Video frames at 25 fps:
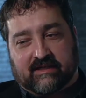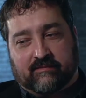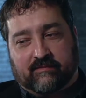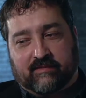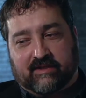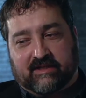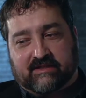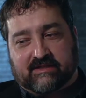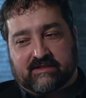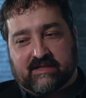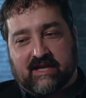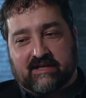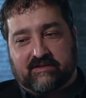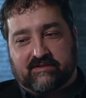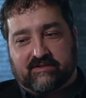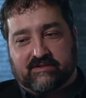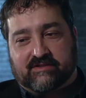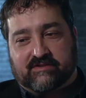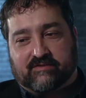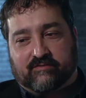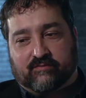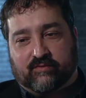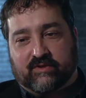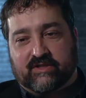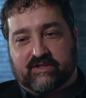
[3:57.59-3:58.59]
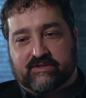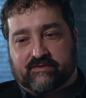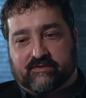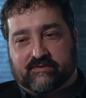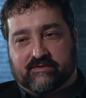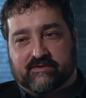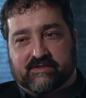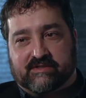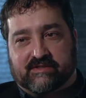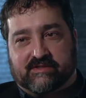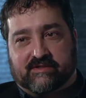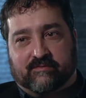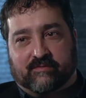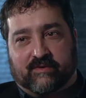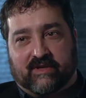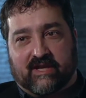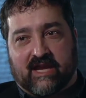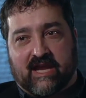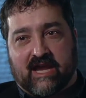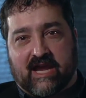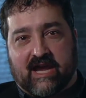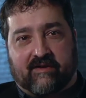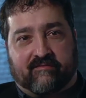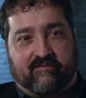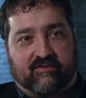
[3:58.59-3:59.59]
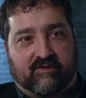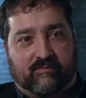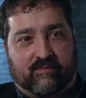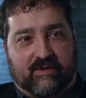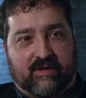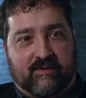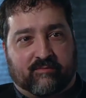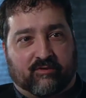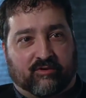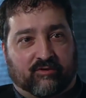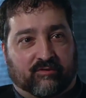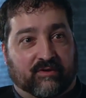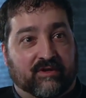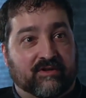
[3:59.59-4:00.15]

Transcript: I mean, it's not just the resources that we have and the people who are